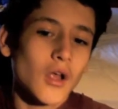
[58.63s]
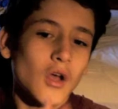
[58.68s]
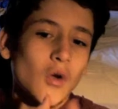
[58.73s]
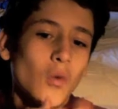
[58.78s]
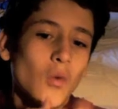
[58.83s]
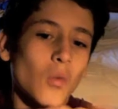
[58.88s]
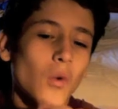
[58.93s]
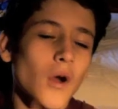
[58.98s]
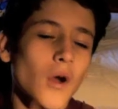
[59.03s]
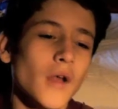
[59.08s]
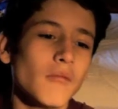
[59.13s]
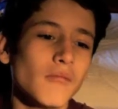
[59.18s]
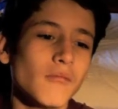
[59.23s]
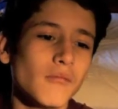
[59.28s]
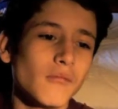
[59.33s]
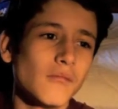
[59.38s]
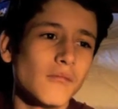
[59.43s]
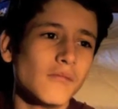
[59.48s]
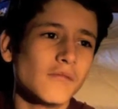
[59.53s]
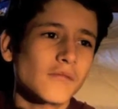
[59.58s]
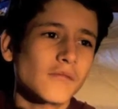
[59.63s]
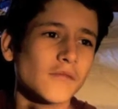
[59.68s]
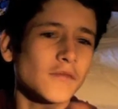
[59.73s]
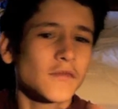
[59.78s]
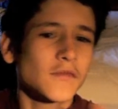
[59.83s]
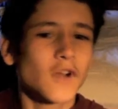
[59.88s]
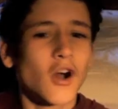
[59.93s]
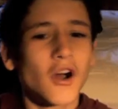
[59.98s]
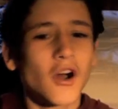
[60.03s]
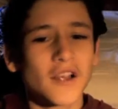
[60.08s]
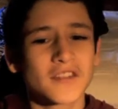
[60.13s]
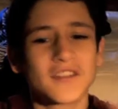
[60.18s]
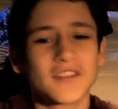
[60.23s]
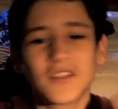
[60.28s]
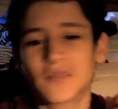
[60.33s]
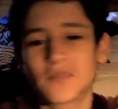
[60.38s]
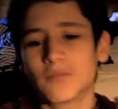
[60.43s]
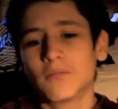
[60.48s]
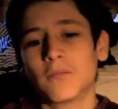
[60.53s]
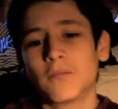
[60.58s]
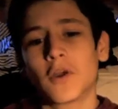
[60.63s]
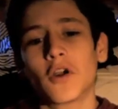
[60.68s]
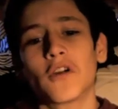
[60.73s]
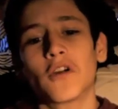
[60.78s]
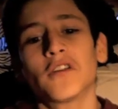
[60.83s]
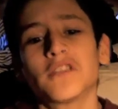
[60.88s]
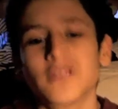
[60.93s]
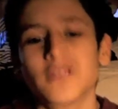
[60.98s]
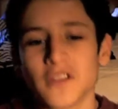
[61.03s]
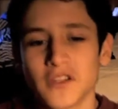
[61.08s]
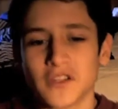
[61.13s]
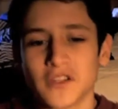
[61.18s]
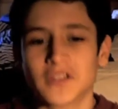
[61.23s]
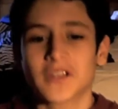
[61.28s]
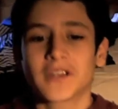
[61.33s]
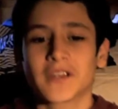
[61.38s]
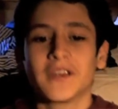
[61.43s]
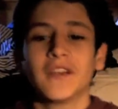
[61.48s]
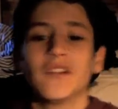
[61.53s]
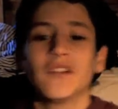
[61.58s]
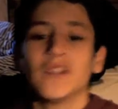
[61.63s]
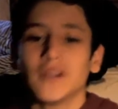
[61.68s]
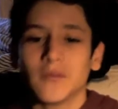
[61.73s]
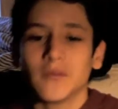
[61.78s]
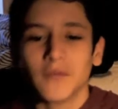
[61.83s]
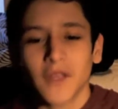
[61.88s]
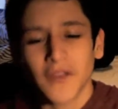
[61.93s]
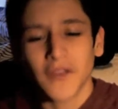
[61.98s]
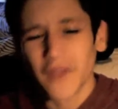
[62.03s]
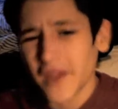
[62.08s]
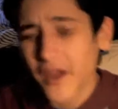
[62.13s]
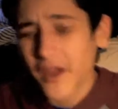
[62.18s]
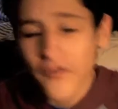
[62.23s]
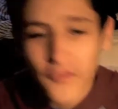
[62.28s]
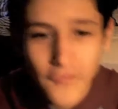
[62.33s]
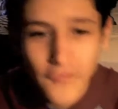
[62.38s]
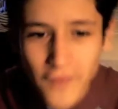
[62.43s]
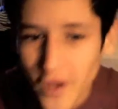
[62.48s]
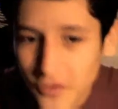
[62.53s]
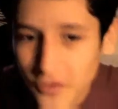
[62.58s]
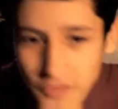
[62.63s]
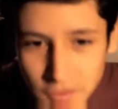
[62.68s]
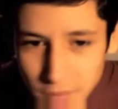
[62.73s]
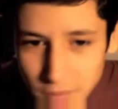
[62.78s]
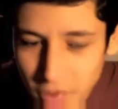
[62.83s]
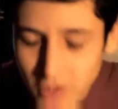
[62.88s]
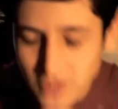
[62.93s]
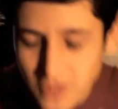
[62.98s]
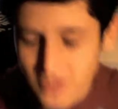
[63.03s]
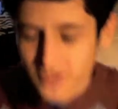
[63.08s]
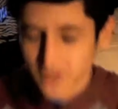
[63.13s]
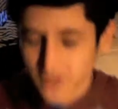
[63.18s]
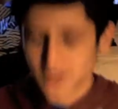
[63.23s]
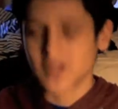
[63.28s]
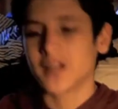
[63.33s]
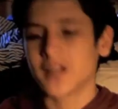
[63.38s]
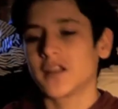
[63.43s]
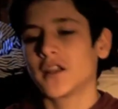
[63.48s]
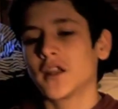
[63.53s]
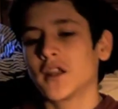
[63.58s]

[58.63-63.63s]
what caused this person to kill him, and they haven't found this person yet.